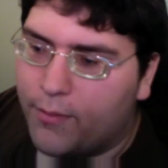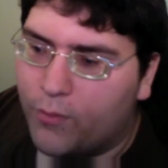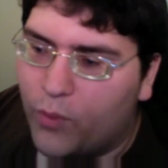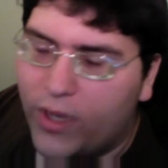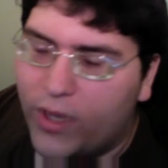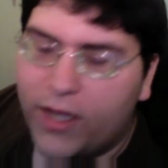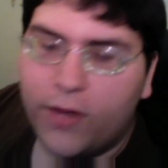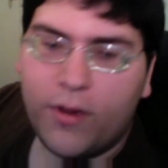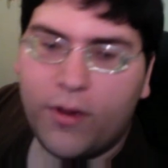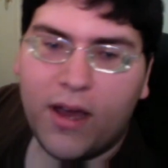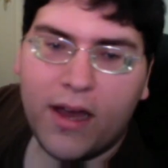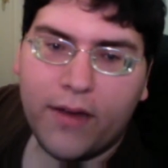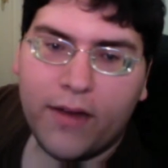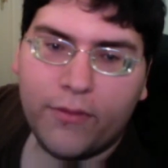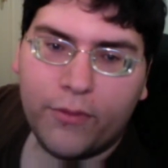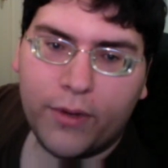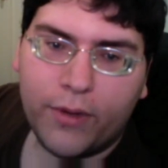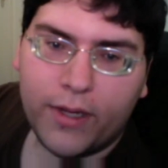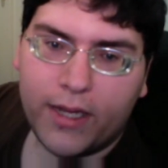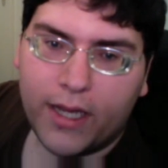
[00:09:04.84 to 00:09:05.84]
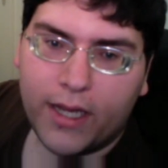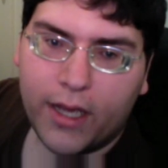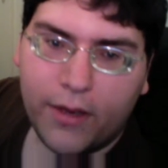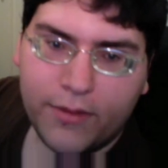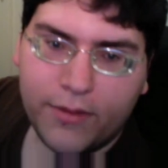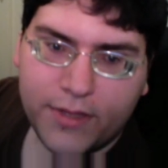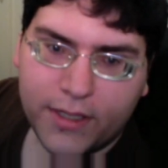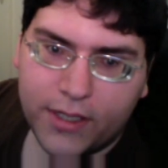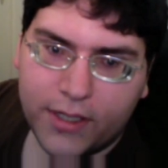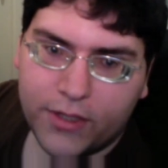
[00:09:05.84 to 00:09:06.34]
we do have one that
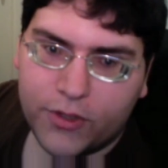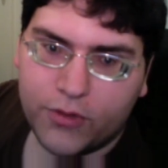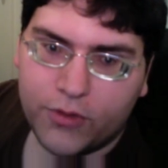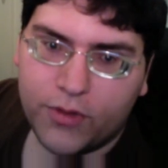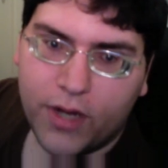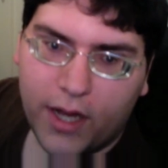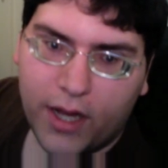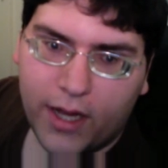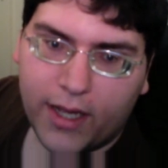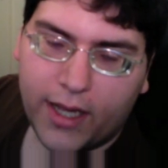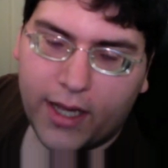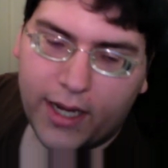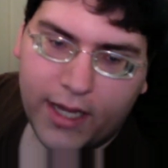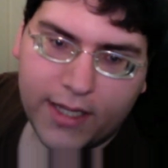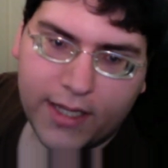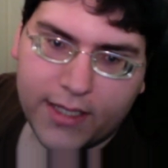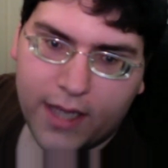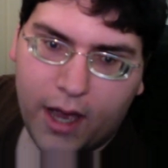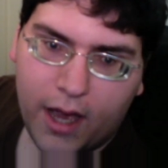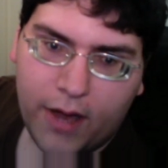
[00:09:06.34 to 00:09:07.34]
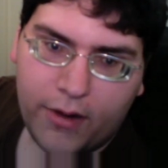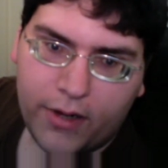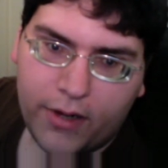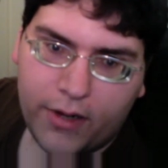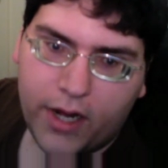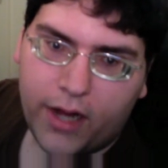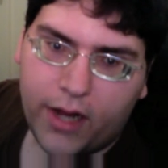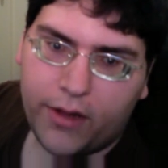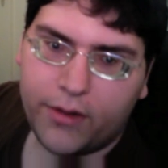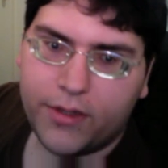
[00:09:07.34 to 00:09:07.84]
goes in the truck and it's
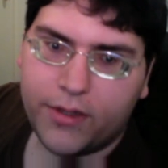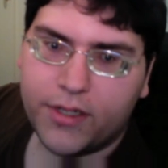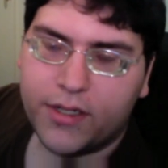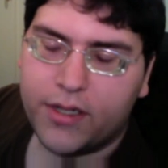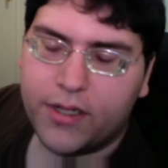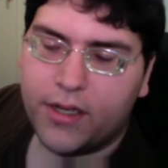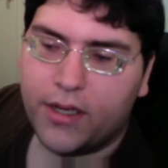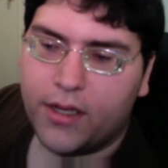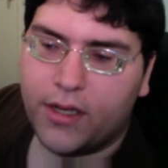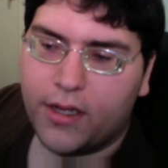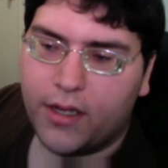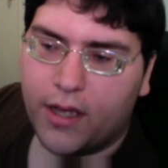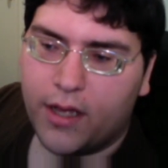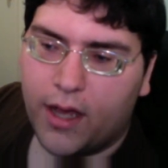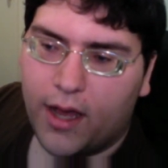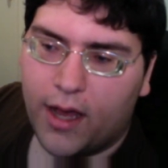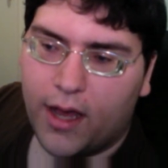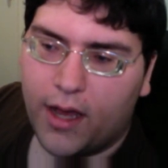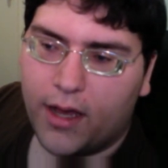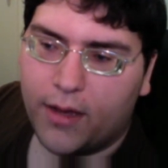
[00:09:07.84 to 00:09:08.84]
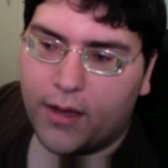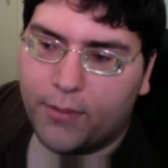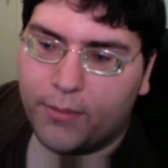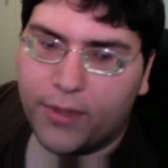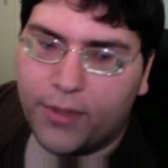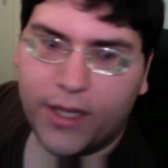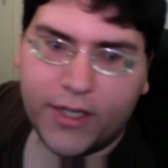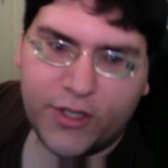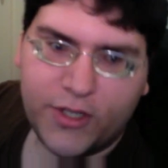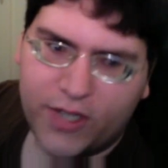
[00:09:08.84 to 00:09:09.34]
$100. Um,
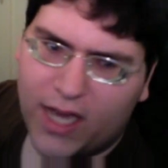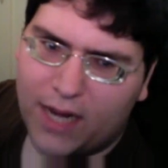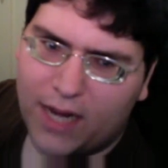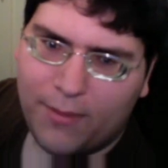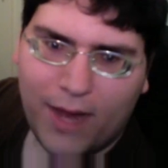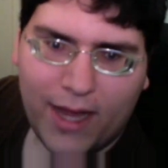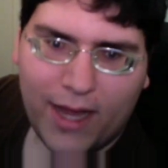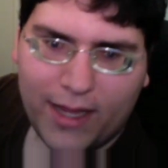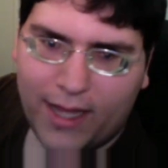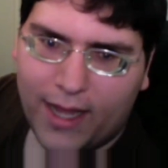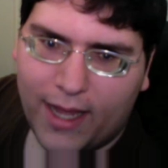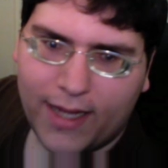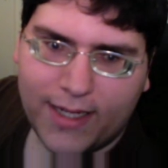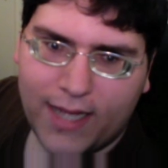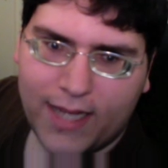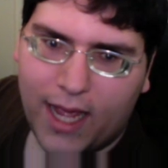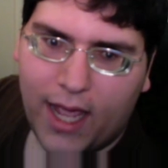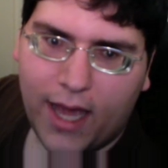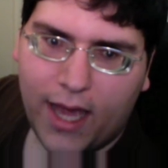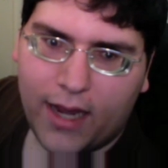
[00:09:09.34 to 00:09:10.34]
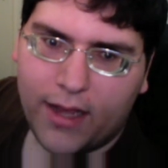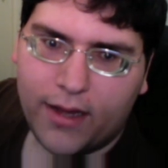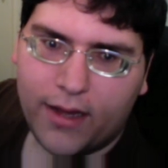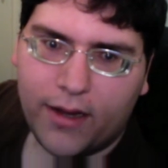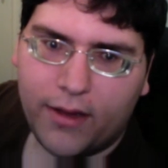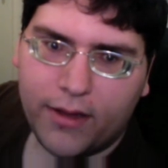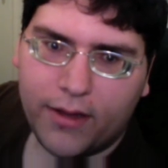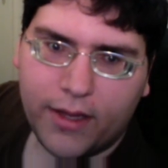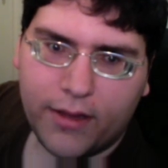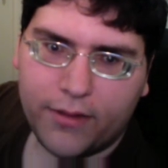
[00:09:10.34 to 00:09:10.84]
plus you got to buy the antenna.
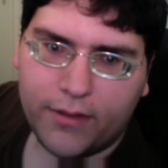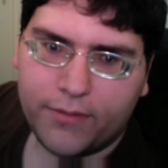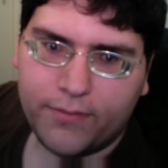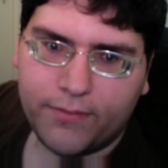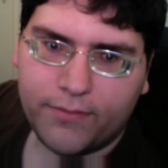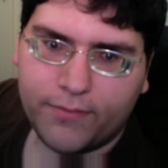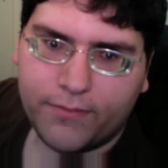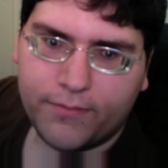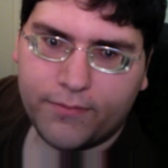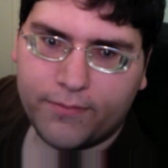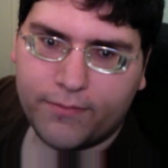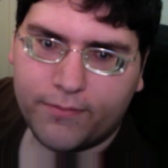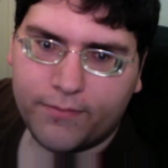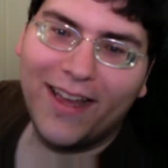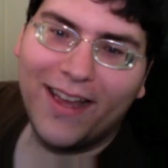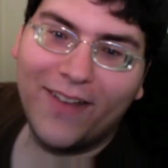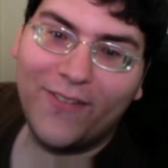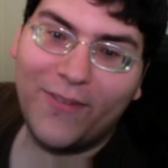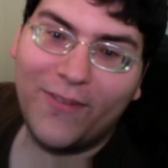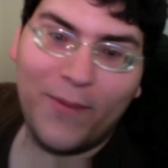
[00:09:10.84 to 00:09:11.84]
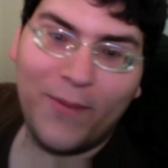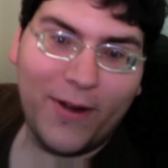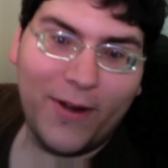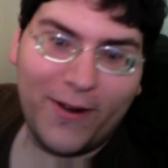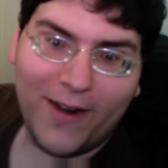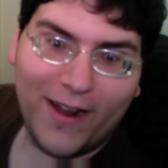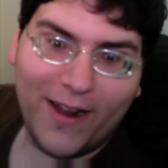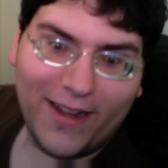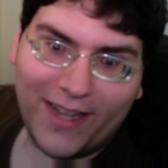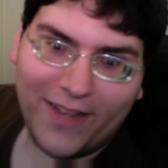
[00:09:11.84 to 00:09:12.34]
Oh, so you we better
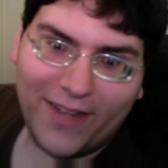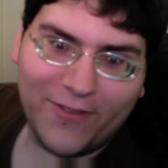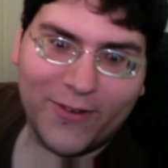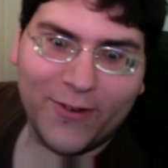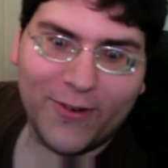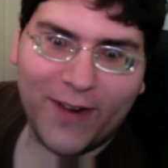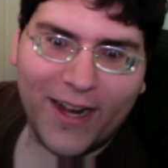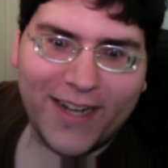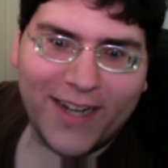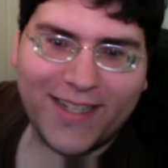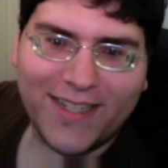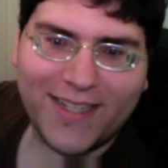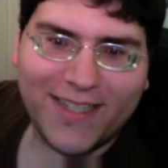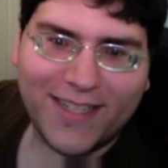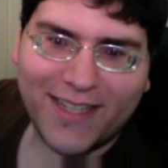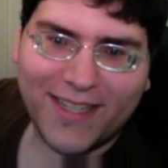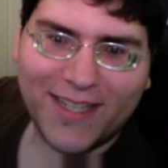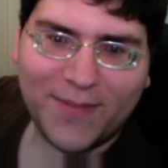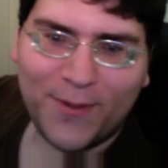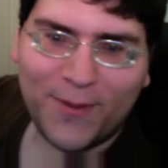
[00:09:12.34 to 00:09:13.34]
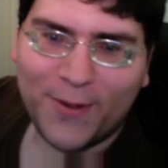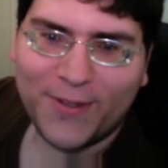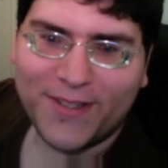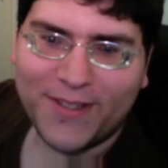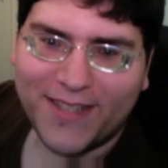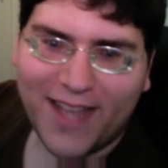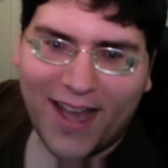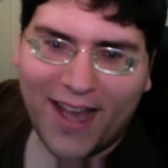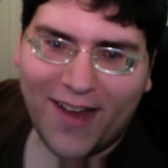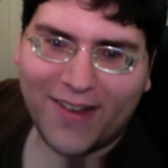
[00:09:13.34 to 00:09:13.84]
not give directions to this
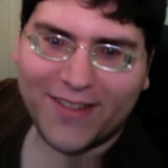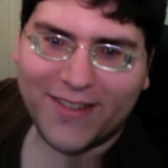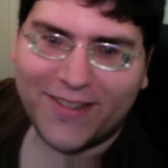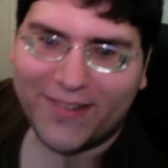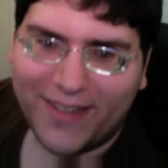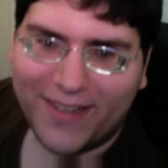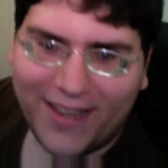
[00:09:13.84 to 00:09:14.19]
person's house on the